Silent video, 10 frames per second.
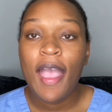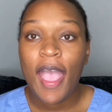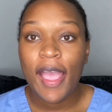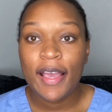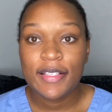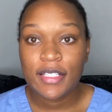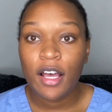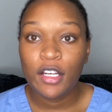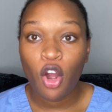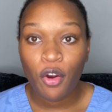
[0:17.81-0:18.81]
as
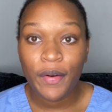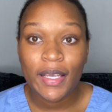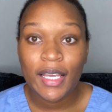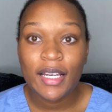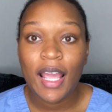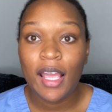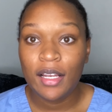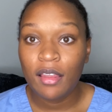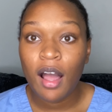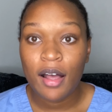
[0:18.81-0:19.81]
an RN
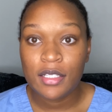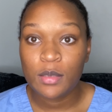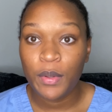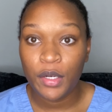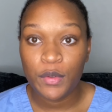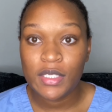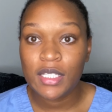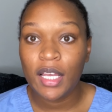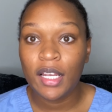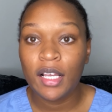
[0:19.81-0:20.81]
in the hospital
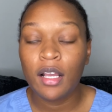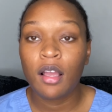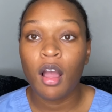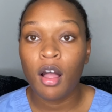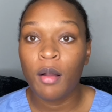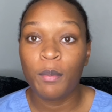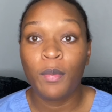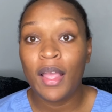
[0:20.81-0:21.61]
setting um,